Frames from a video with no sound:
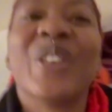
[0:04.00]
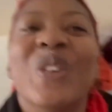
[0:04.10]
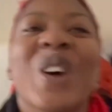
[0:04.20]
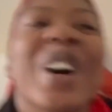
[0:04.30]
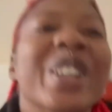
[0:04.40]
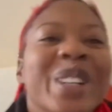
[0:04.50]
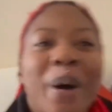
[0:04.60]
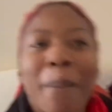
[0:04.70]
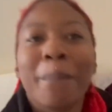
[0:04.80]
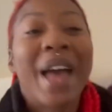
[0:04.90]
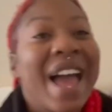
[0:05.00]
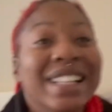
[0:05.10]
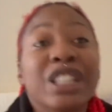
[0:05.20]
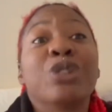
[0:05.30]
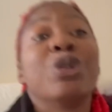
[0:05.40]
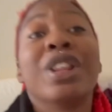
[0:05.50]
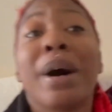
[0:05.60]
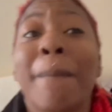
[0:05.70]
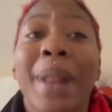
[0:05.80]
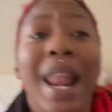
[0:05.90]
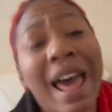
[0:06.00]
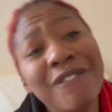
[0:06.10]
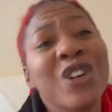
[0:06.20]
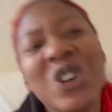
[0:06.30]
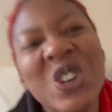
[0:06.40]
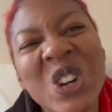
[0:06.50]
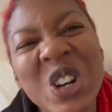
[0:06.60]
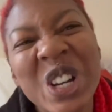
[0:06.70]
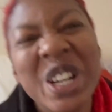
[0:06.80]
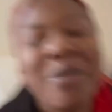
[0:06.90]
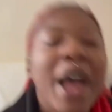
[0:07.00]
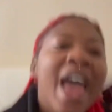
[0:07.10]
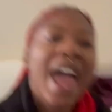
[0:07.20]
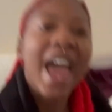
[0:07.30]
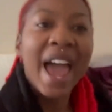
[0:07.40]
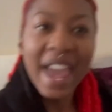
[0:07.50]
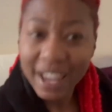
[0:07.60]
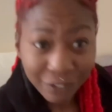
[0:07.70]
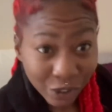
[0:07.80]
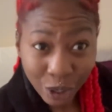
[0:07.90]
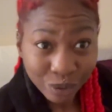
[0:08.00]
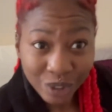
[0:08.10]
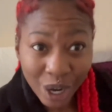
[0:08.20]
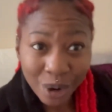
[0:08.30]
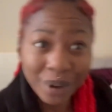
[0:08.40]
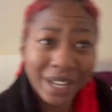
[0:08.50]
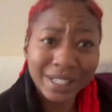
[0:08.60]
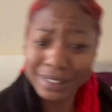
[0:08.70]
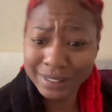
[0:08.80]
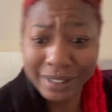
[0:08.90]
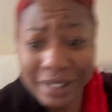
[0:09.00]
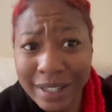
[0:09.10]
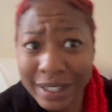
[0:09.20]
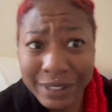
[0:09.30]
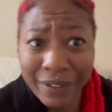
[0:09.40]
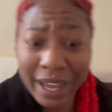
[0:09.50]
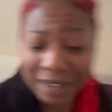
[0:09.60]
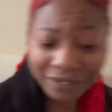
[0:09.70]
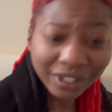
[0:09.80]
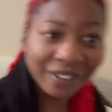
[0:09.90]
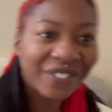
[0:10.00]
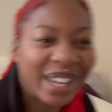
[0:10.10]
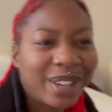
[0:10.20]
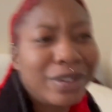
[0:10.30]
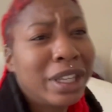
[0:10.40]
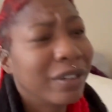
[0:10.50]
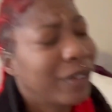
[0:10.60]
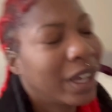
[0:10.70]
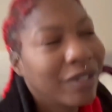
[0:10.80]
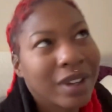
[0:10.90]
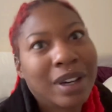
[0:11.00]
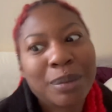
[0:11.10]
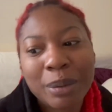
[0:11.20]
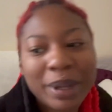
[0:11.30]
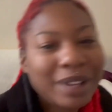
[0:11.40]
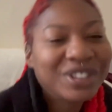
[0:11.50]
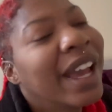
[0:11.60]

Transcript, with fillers: Welcome back to the platform. If you don't know, it's his fave, your fave, their fave. Come on, babes.